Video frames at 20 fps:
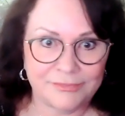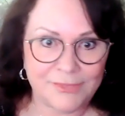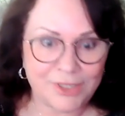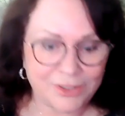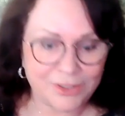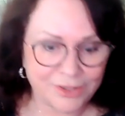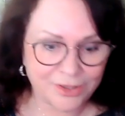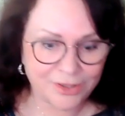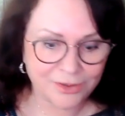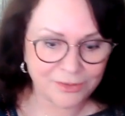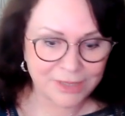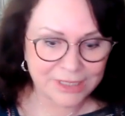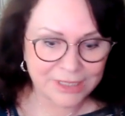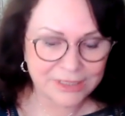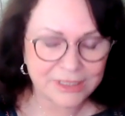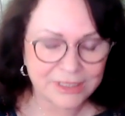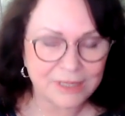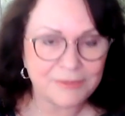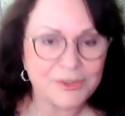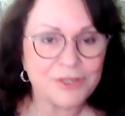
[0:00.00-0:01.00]
you know,
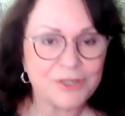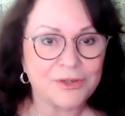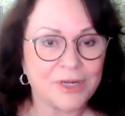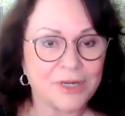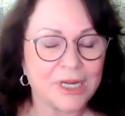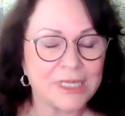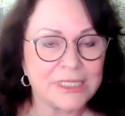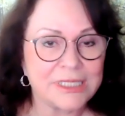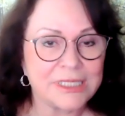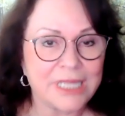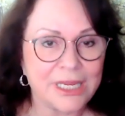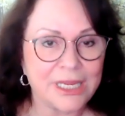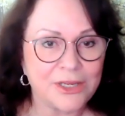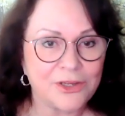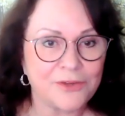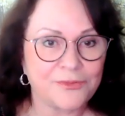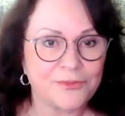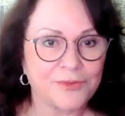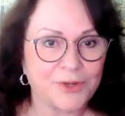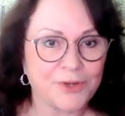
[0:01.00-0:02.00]
and some of you guys,
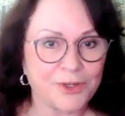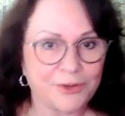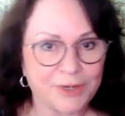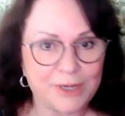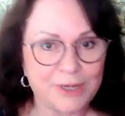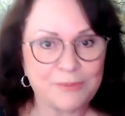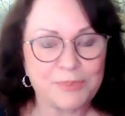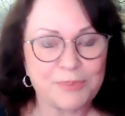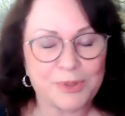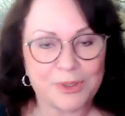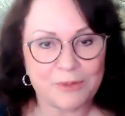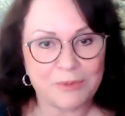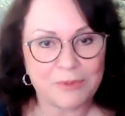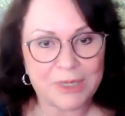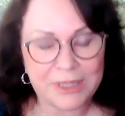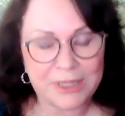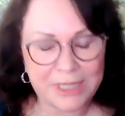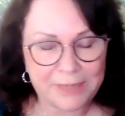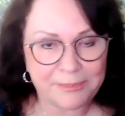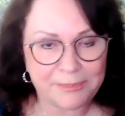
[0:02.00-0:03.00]
thank you for your input of
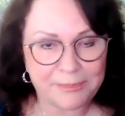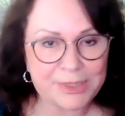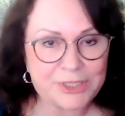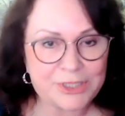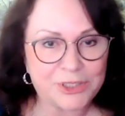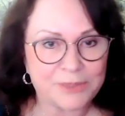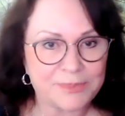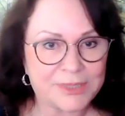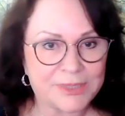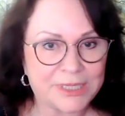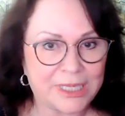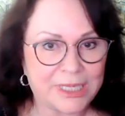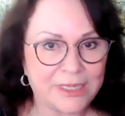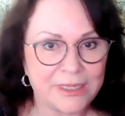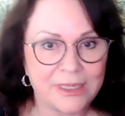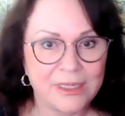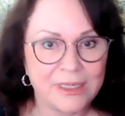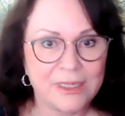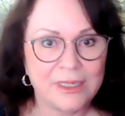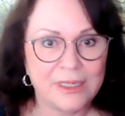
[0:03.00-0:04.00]
what that bishop
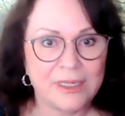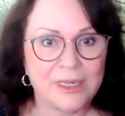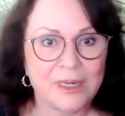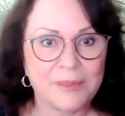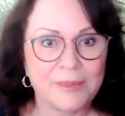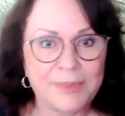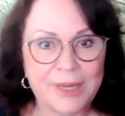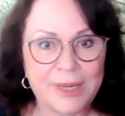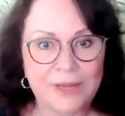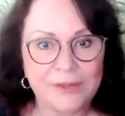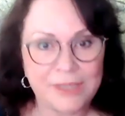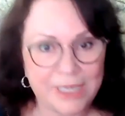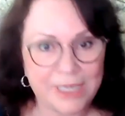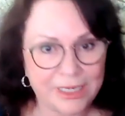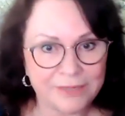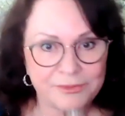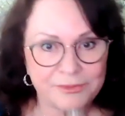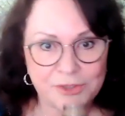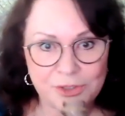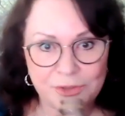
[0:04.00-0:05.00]
said about
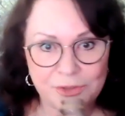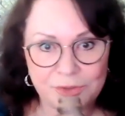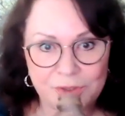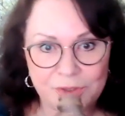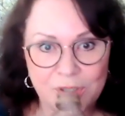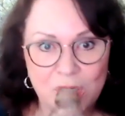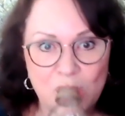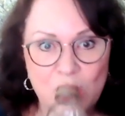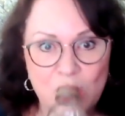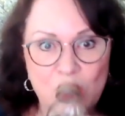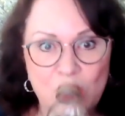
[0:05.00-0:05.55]
Native children.